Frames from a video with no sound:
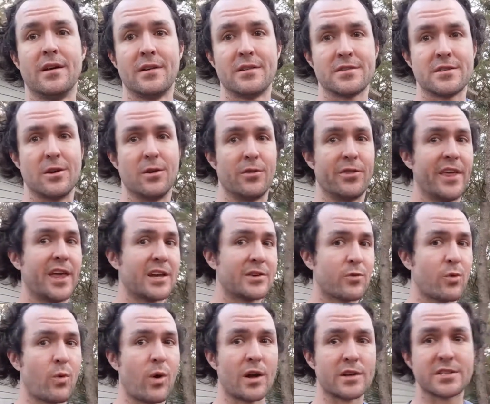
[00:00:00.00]
So thanks
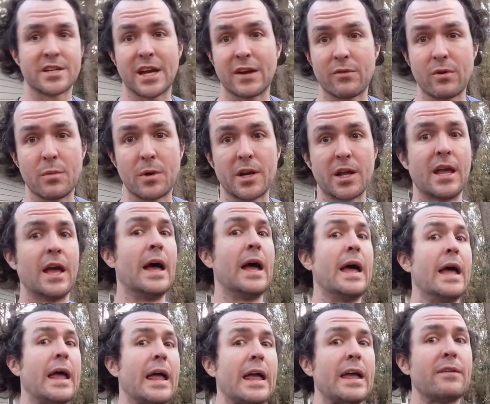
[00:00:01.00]
for watching, everybody.
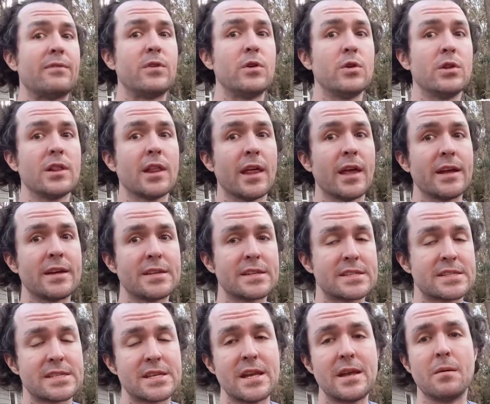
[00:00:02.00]
If you'd like to
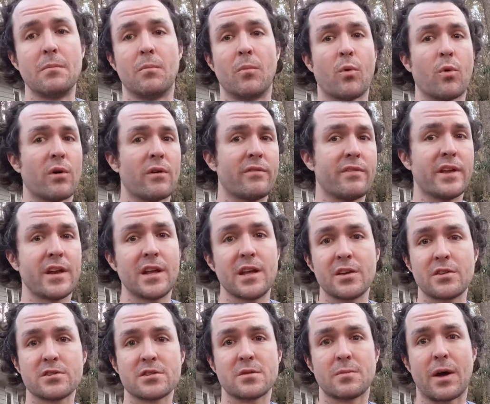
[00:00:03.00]
see more
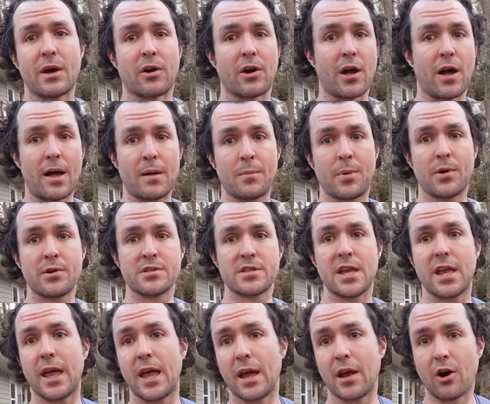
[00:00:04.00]
videos about
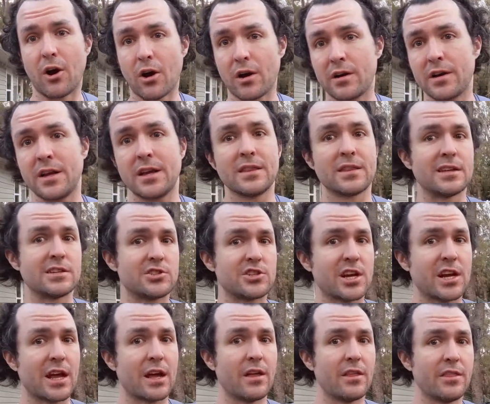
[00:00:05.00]
composting and gardening, then
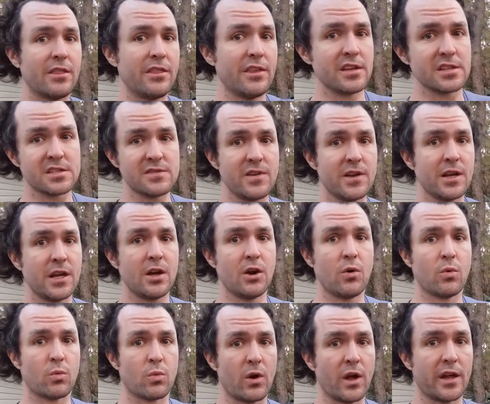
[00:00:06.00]
check out this video
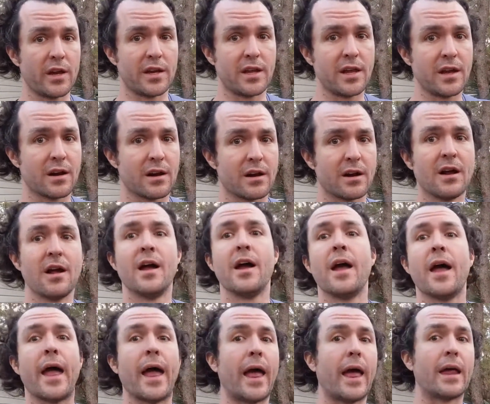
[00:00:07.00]
right here,
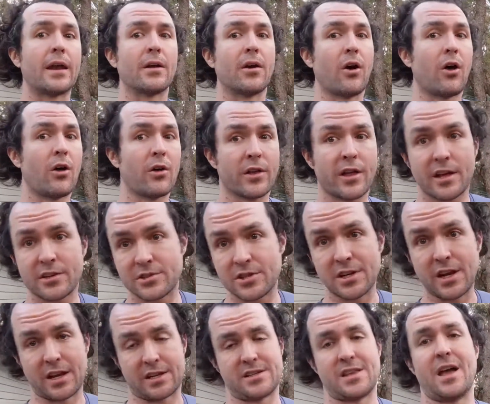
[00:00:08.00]
and I'll catch you
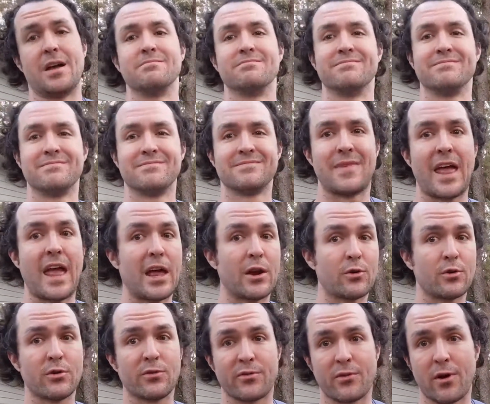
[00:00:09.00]
next time.
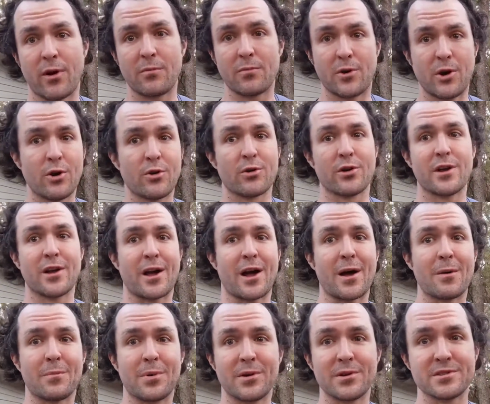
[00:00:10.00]
Andrew from Go Green
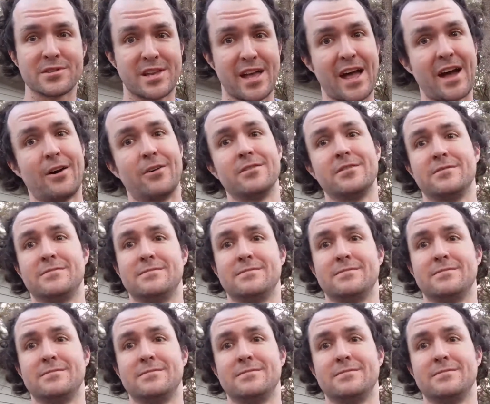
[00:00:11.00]
Compost out.